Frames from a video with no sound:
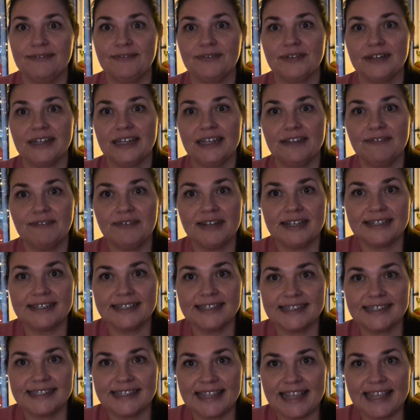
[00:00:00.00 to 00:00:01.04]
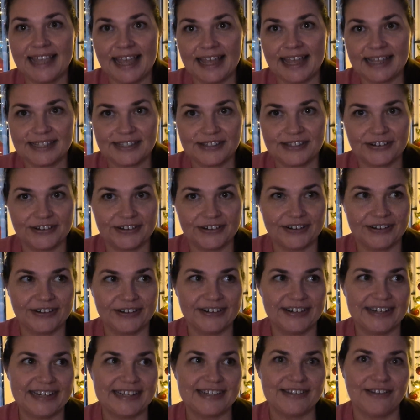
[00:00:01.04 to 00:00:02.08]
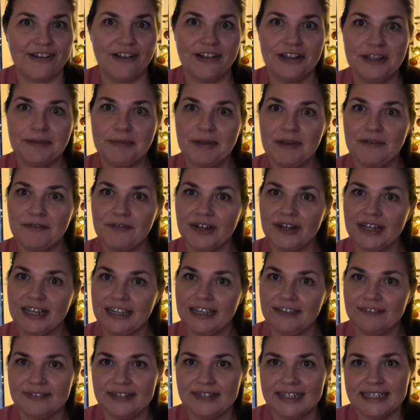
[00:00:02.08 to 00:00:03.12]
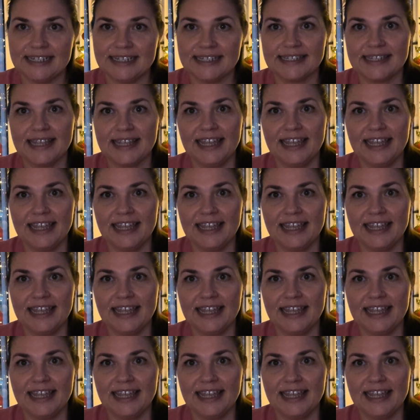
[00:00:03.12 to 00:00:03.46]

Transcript: Forgiveness is the answer. It's all about forgiveness.